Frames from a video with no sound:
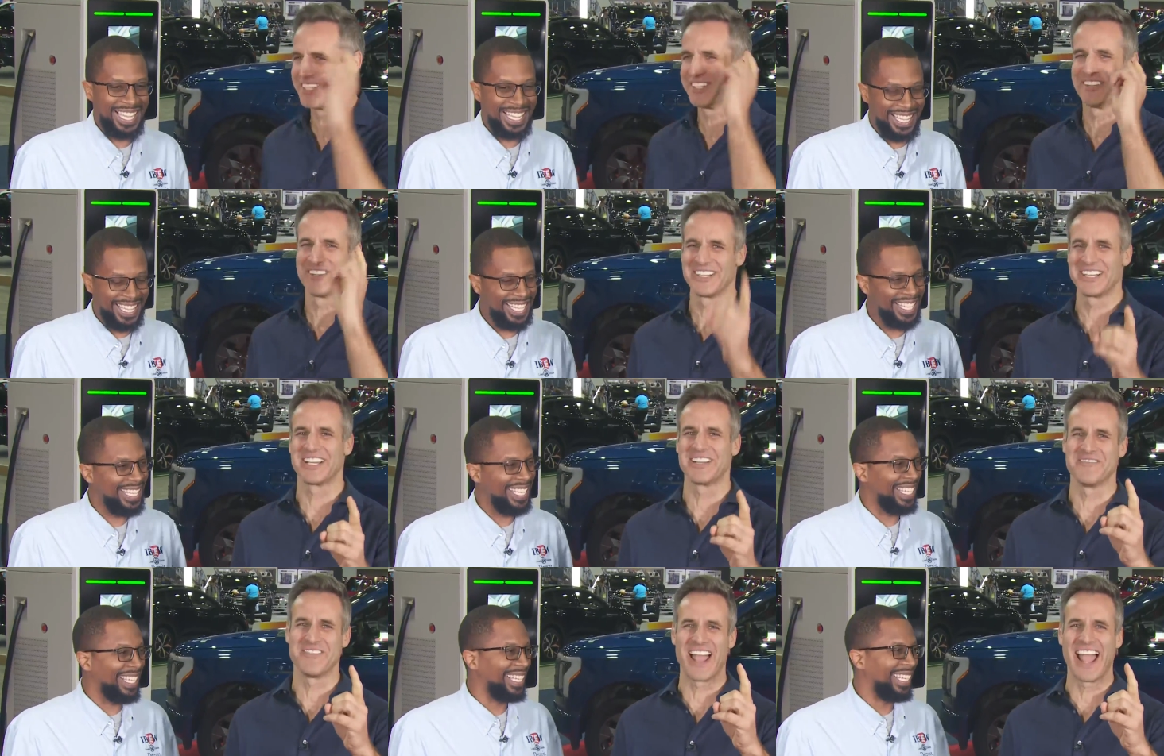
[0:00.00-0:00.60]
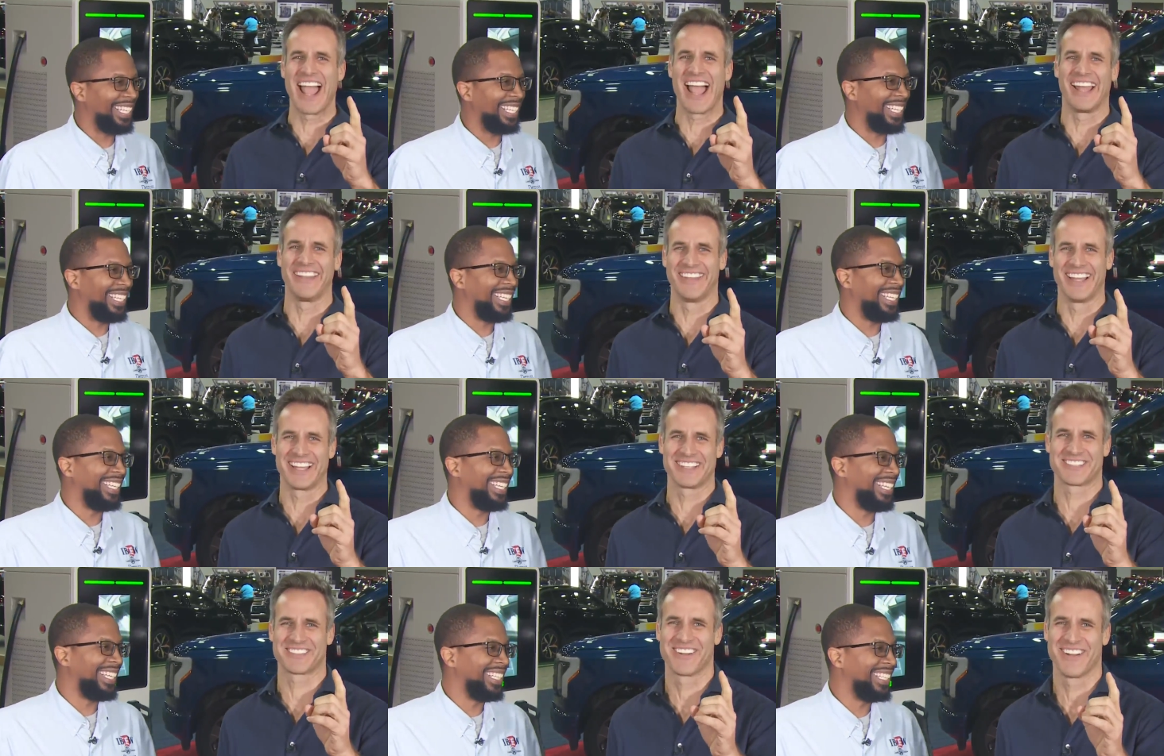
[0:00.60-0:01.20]
Speaker 1: union man.
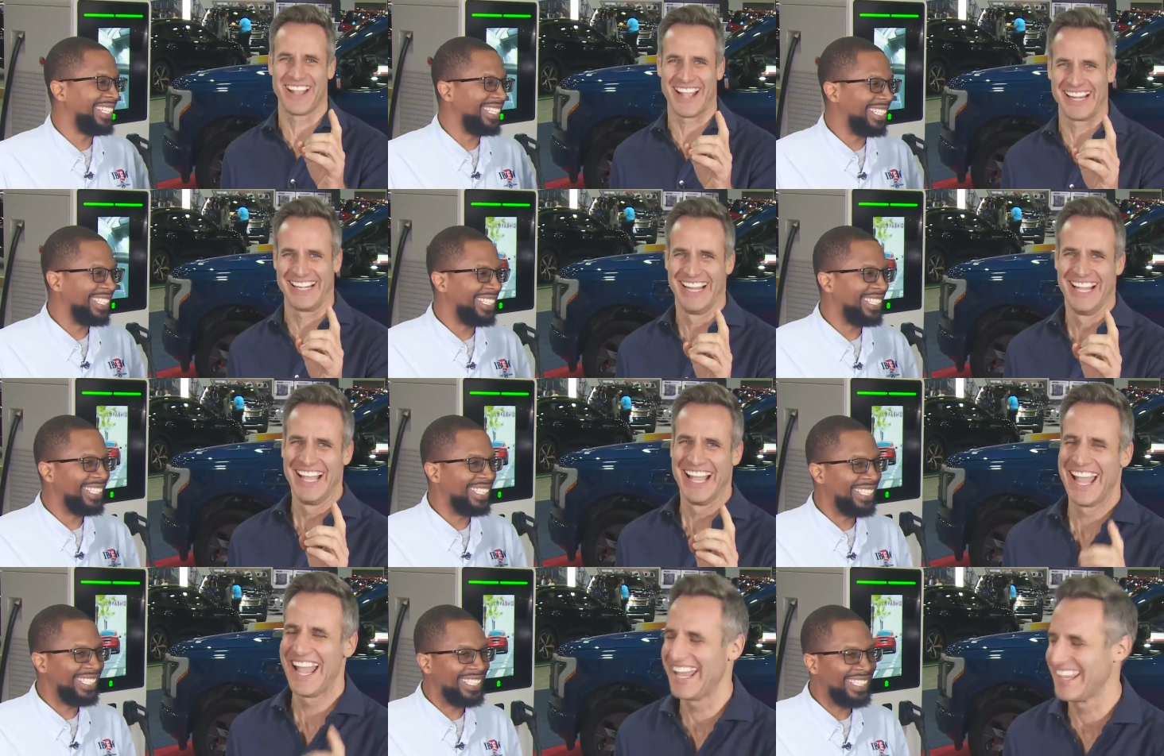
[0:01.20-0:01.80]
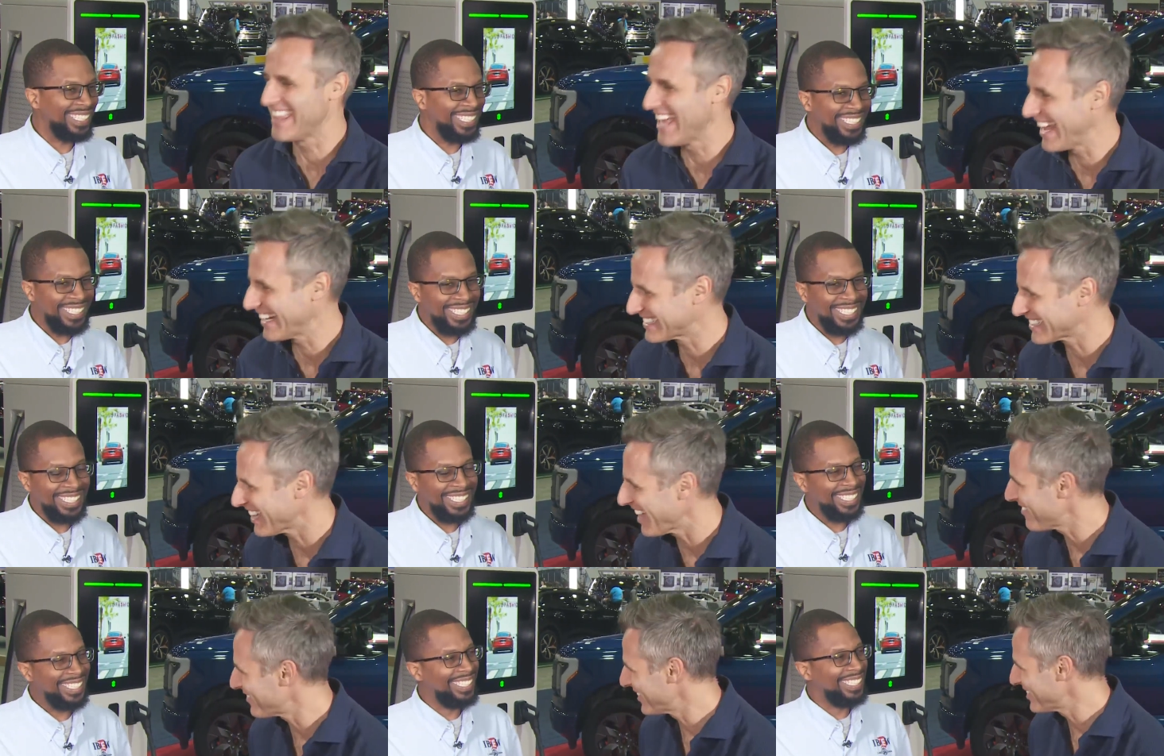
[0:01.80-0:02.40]
That's right. thanks a
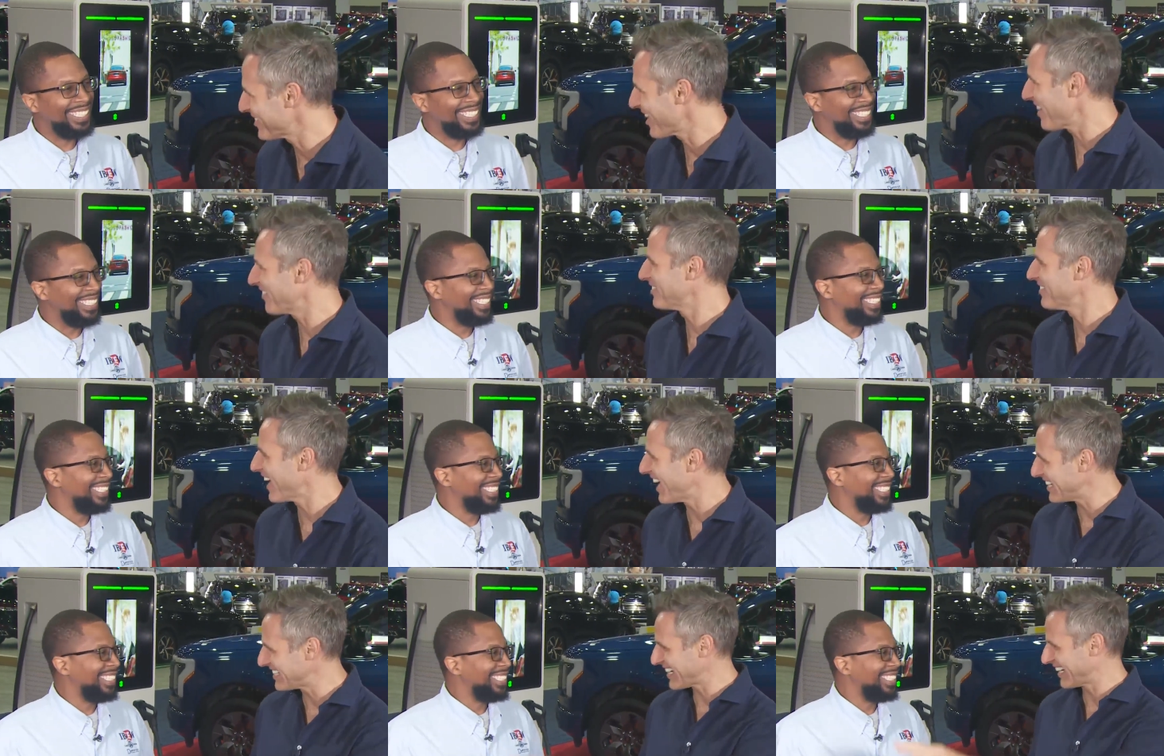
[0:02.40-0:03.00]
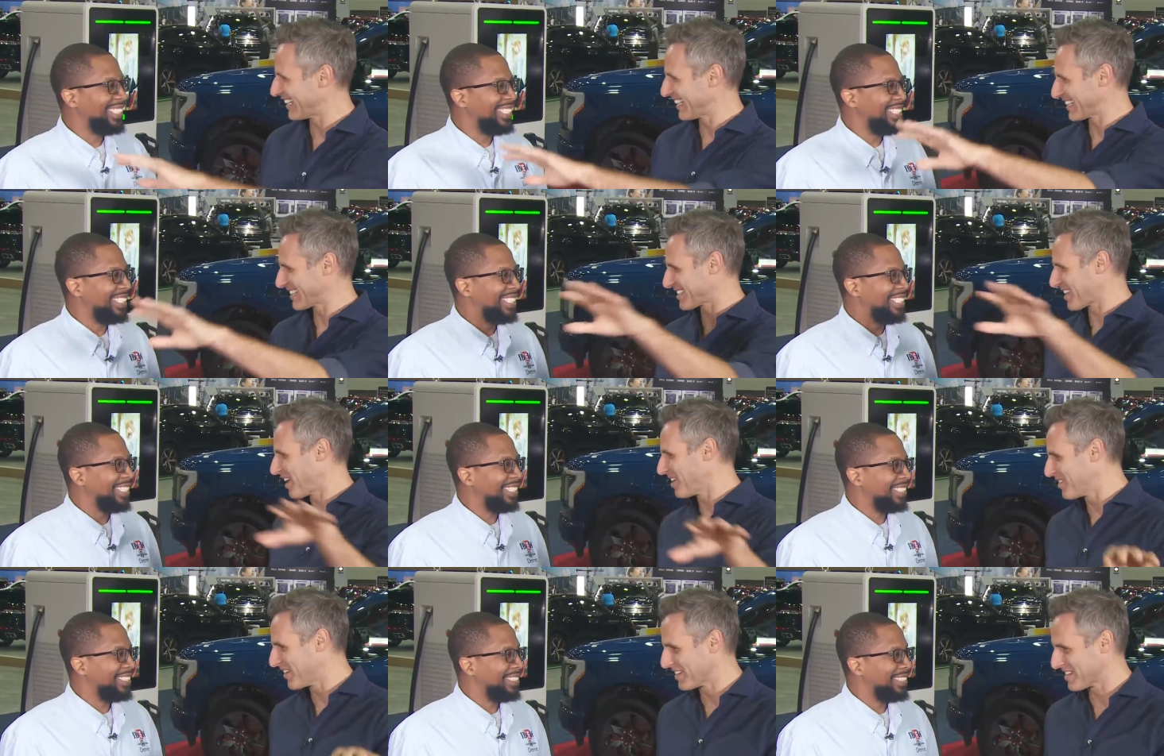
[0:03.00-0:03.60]
lot for dropping by and telling us all
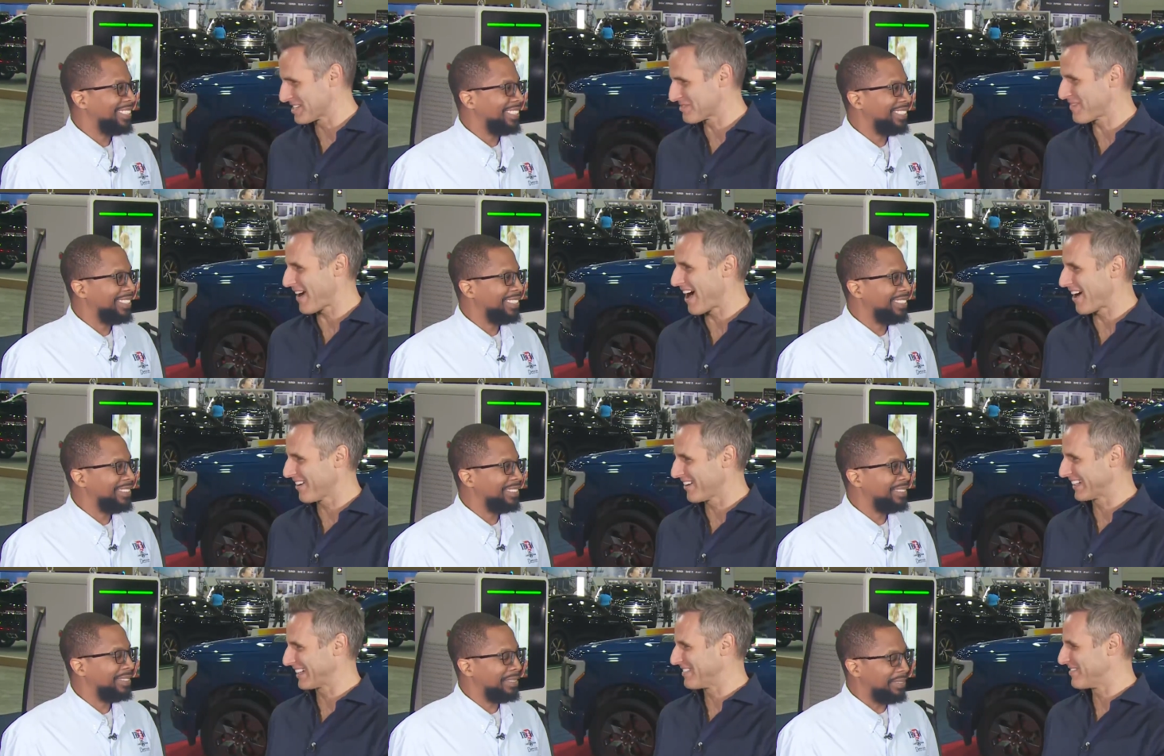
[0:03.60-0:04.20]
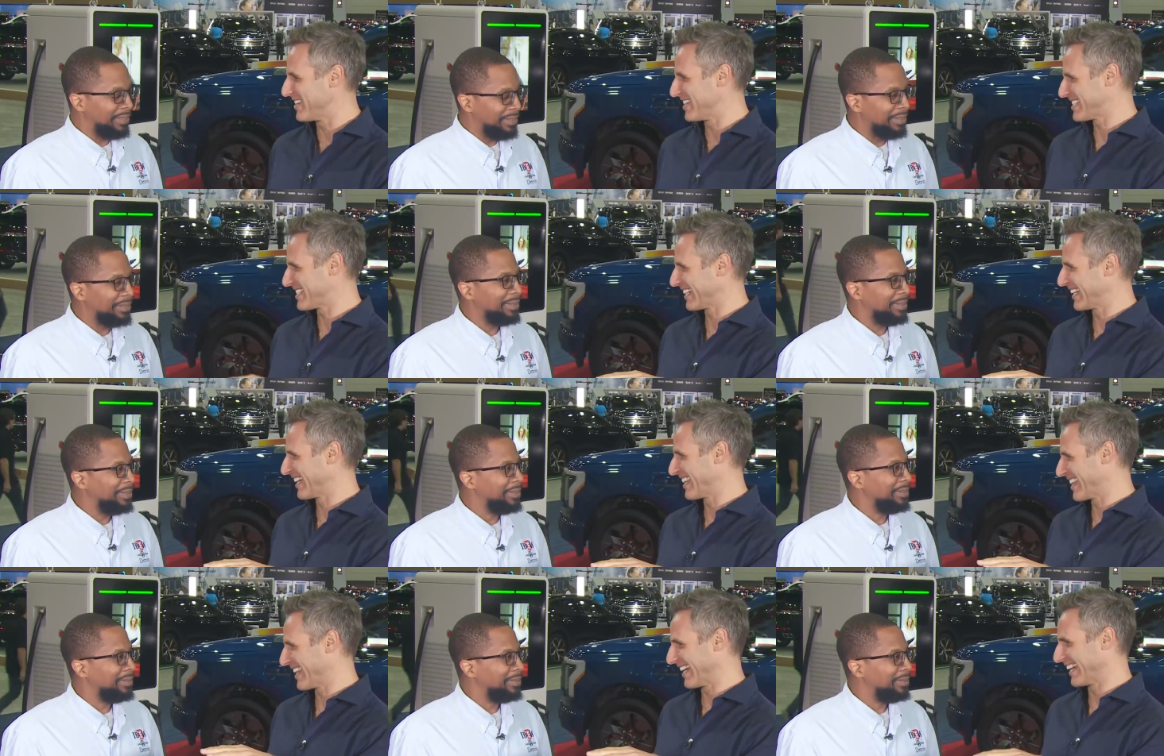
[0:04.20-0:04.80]
about this Powering Michigan
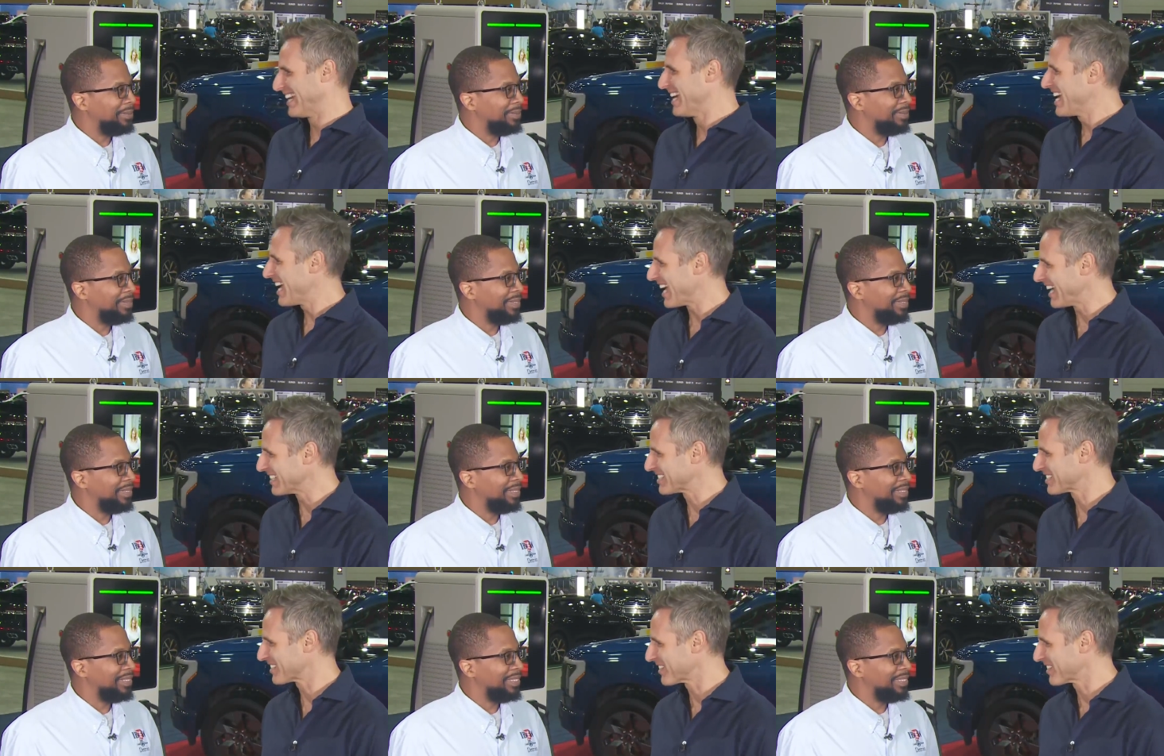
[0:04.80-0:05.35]
thing. It's